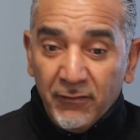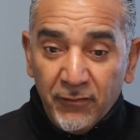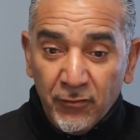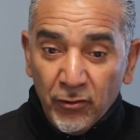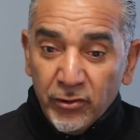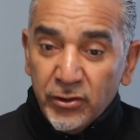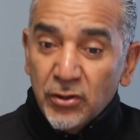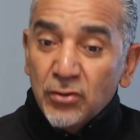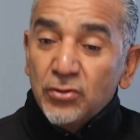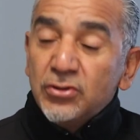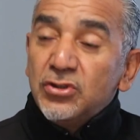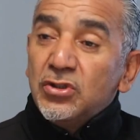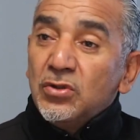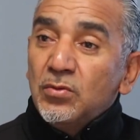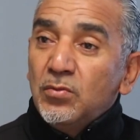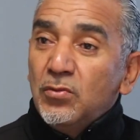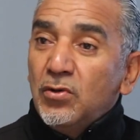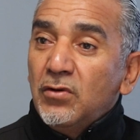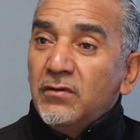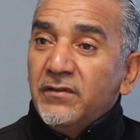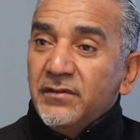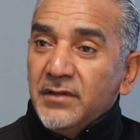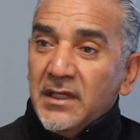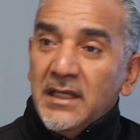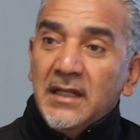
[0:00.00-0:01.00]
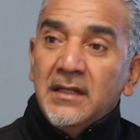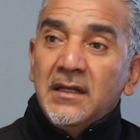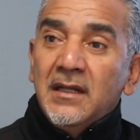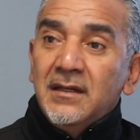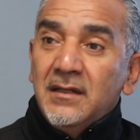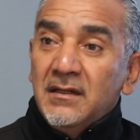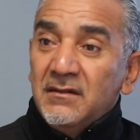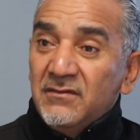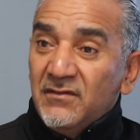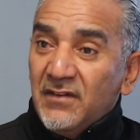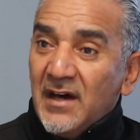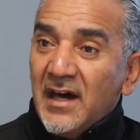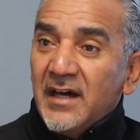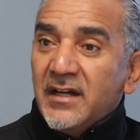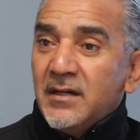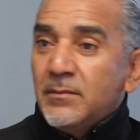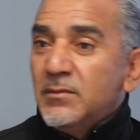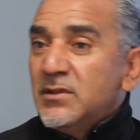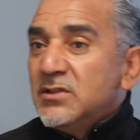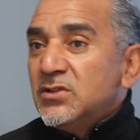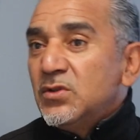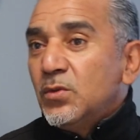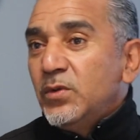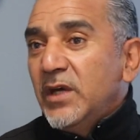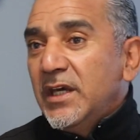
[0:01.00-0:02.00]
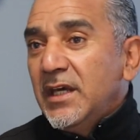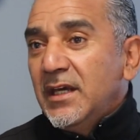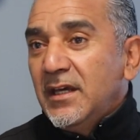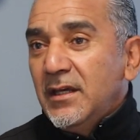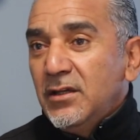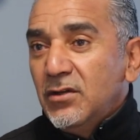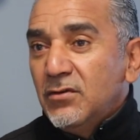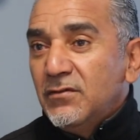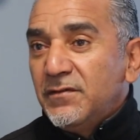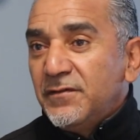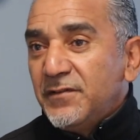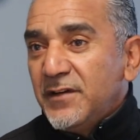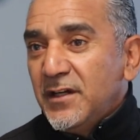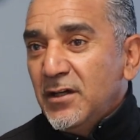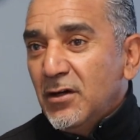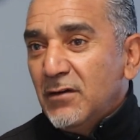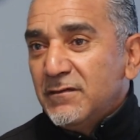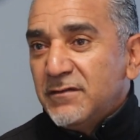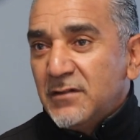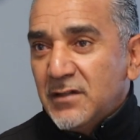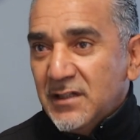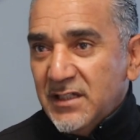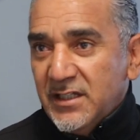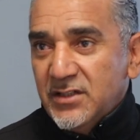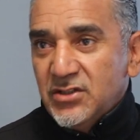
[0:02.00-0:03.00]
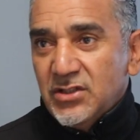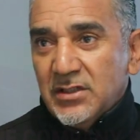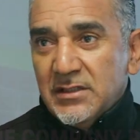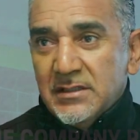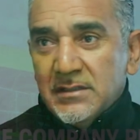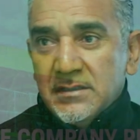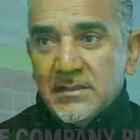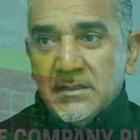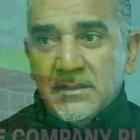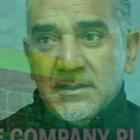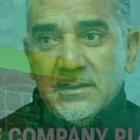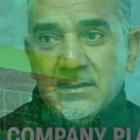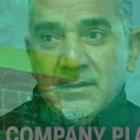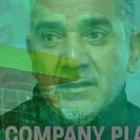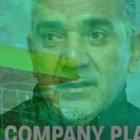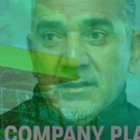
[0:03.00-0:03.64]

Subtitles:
for you to move in an environment where you're free of collisions.